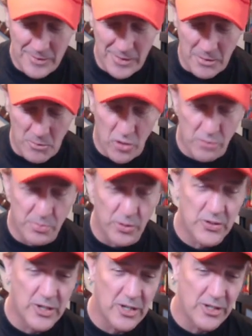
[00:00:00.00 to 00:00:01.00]
The motor pool
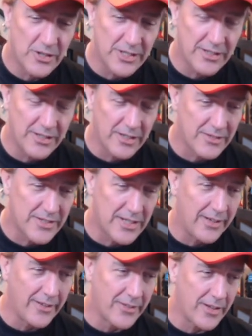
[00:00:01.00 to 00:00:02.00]
sergeant,
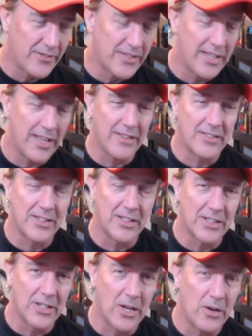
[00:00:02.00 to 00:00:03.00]
signs off saying it's
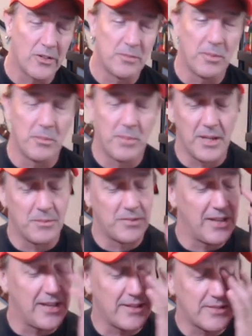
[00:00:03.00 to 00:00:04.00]
good to go. It's been
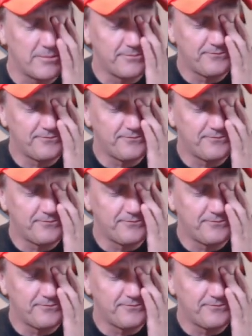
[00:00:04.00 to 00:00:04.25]
PMCS.